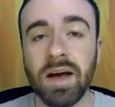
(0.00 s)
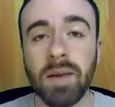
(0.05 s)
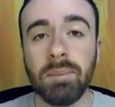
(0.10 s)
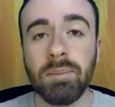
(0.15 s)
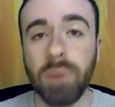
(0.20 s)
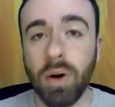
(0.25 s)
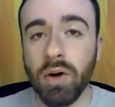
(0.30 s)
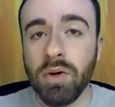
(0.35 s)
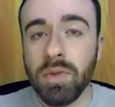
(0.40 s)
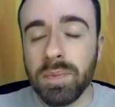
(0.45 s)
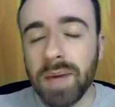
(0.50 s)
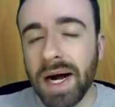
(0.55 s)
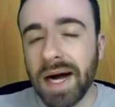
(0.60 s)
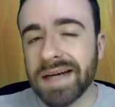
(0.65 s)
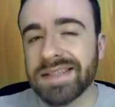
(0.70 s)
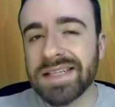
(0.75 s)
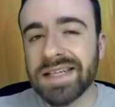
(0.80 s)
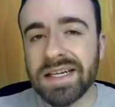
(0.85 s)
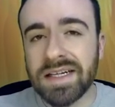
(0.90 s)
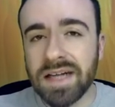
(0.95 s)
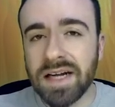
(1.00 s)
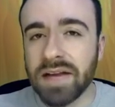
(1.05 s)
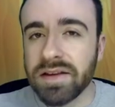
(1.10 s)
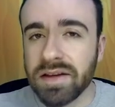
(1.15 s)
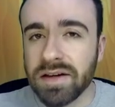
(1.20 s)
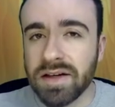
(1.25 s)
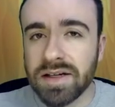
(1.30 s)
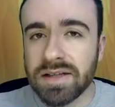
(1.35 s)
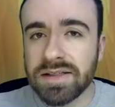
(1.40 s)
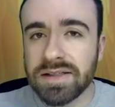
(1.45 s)
Bone Box, another
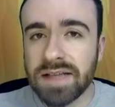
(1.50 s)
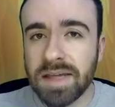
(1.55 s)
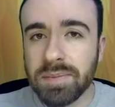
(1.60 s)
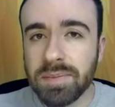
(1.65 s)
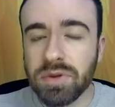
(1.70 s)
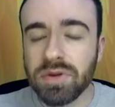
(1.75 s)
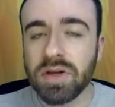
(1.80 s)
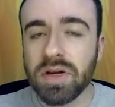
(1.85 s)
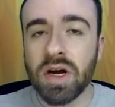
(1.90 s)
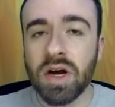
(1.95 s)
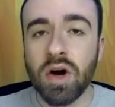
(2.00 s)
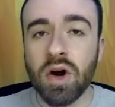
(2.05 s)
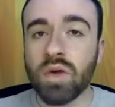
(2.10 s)
good example.